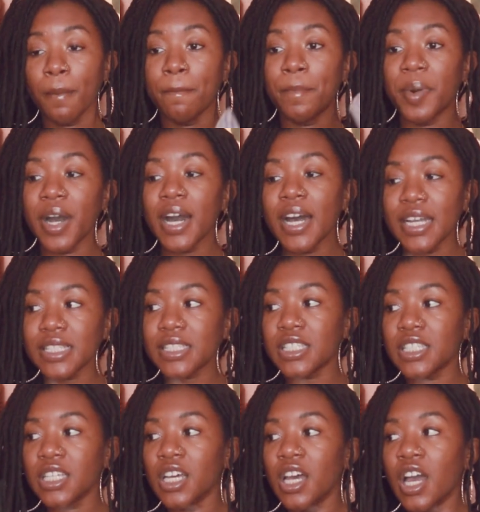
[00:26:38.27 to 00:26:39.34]

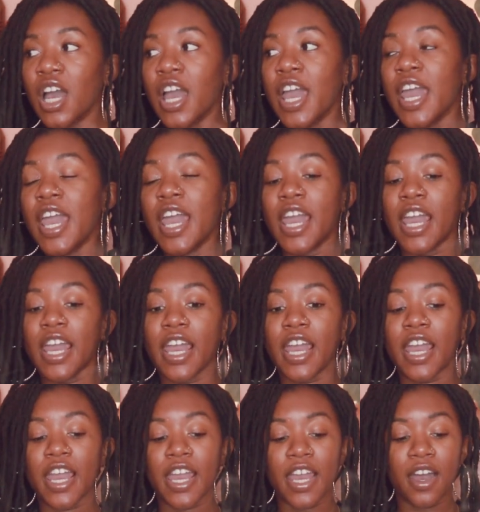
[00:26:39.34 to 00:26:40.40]
But
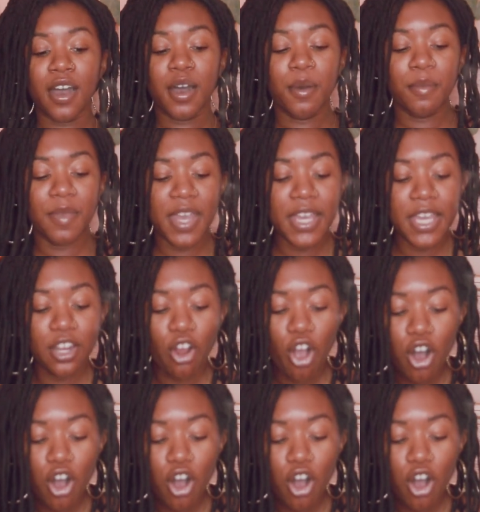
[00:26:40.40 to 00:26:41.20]
it can